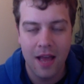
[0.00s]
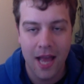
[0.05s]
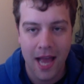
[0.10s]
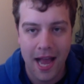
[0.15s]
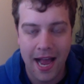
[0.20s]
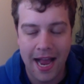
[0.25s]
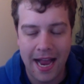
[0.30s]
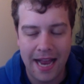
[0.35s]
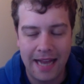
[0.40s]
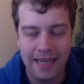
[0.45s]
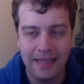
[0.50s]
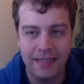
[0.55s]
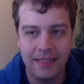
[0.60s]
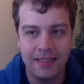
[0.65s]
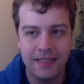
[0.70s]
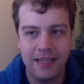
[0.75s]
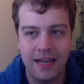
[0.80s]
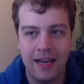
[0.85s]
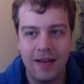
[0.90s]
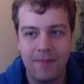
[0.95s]

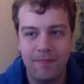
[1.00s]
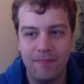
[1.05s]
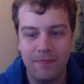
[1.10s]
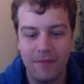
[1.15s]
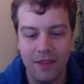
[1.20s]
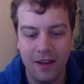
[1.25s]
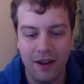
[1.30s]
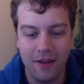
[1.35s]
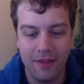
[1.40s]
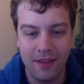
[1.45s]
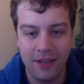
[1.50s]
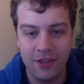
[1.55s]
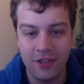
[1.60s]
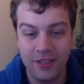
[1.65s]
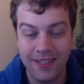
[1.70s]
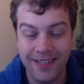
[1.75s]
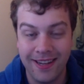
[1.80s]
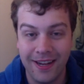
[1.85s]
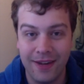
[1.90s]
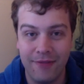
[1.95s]
And um, you know, it's
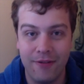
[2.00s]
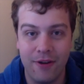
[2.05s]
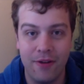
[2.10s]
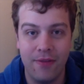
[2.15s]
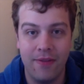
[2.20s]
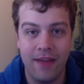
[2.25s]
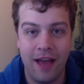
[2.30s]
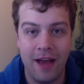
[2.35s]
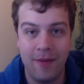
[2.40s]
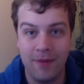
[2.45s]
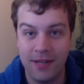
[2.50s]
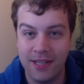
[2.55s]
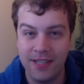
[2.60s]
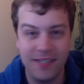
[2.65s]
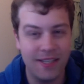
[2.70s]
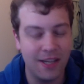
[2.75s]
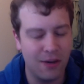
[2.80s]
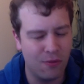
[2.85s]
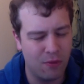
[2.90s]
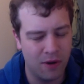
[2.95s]
just slightly ruined there, but it's
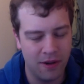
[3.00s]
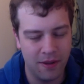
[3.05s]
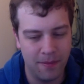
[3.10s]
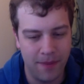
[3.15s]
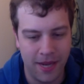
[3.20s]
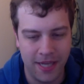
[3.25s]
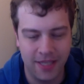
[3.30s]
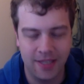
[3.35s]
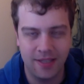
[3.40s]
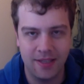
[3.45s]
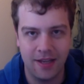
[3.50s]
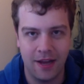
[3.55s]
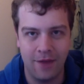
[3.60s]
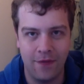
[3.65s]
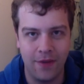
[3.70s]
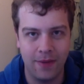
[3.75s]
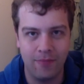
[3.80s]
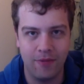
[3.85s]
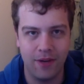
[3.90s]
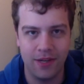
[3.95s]
still one of the best, I
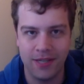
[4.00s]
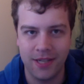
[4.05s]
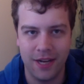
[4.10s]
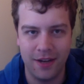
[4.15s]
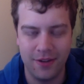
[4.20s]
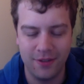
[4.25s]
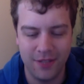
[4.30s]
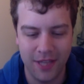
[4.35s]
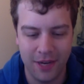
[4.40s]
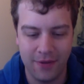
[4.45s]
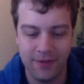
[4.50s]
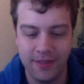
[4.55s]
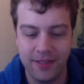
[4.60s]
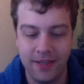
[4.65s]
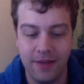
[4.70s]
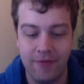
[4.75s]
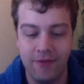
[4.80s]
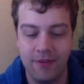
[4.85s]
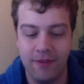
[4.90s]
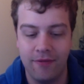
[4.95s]
think, pre-title sequences
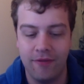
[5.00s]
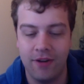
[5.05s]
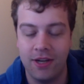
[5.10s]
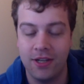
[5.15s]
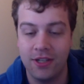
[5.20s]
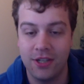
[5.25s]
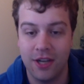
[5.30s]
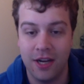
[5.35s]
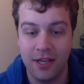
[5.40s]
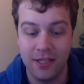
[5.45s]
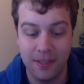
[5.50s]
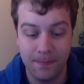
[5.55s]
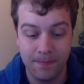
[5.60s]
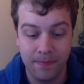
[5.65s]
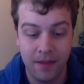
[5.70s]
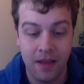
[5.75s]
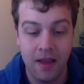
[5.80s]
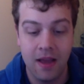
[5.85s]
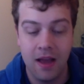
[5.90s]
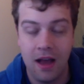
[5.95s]
ever in the franchise.
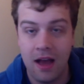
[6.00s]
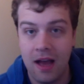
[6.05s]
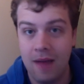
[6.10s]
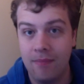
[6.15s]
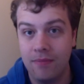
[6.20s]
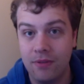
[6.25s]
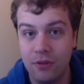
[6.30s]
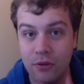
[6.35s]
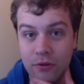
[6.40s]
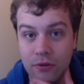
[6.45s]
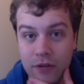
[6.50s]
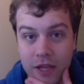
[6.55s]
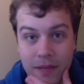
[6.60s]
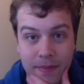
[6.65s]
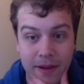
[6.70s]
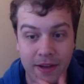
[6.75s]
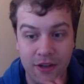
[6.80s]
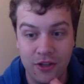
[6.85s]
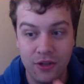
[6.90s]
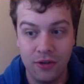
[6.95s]
Um, talking
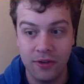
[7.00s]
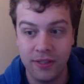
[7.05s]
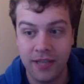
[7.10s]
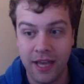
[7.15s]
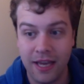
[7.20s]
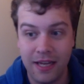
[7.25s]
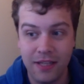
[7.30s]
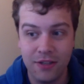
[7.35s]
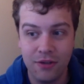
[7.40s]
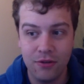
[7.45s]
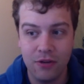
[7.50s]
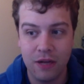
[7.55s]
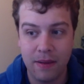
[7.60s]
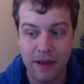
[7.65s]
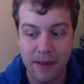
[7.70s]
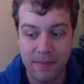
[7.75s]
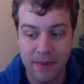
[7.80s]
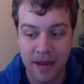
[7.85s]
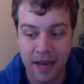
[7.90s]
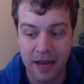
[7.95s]
about Jaws here, let's talk about
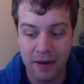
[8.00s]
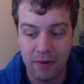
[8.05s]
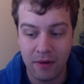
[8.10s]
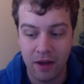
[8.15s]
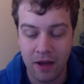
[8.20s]
him now.